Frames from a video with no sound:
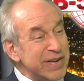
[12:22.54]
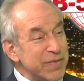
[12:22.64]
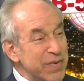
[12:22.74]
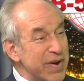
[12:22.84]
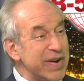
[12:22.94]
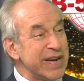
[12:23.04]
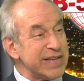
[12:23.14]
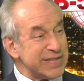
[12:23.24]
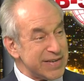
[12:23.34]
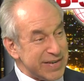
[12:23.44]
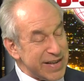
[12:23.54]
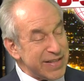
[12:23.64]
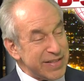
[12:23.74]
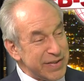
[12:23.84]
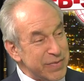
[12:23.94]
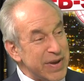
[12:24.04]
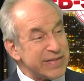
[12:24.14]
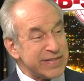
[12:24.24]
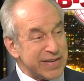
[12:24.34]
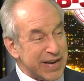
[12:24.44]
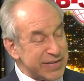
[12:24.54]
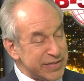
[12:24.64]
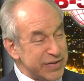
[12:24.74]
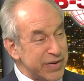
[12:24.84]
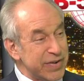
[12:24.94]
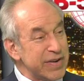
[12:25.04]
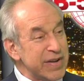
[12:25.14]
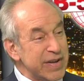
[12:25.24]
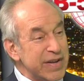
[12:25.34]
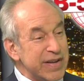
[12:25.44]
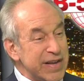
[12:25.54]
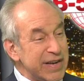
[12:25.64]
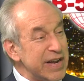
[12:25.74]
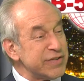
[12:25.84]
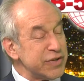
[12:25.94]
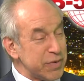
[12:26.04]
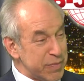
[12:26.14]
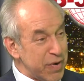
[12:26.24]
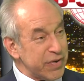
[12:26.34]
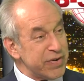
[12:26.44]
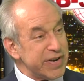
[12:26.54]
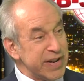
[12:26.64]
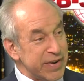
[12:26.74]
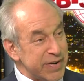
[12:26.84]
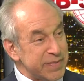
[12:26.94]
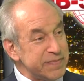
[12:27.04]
where it isn't in the U.S. unless you're a broker-dealer.